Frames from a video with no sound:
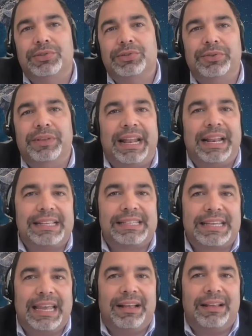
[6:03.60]
do that at
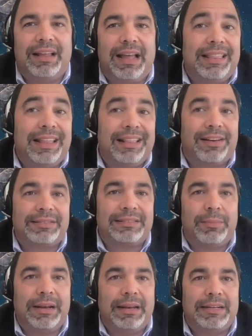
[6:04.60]
scale, I think they're
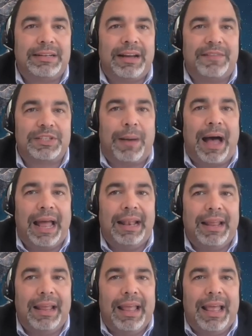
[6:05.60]
somewhat in a tough spot.
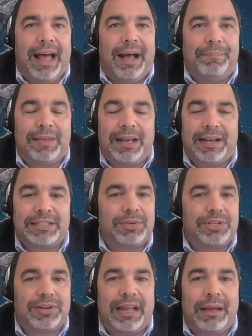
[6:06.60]

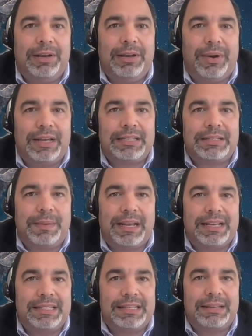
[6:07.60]
Customers are coming to us
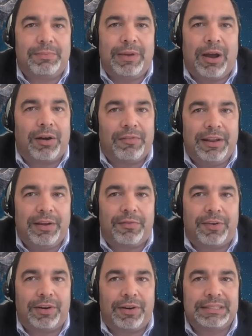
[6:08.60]
because we are video
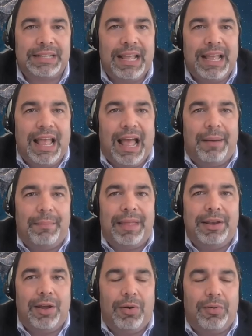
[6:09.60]
first.
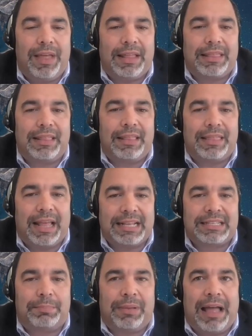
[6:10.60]
They know that
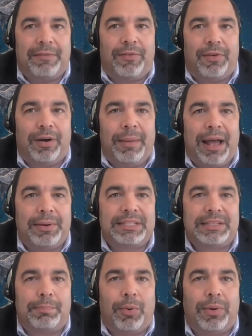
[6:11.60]
that's the platform, how
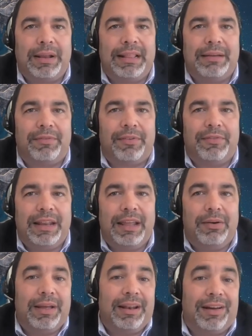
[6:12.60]
it's supporting them for
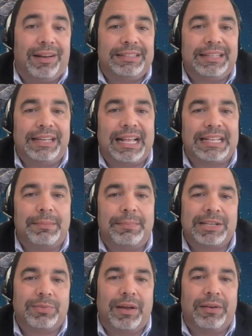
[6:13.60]
video. And honestly, that's the
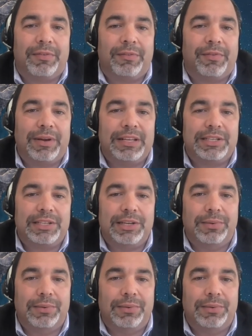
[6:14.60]
best one for voice too.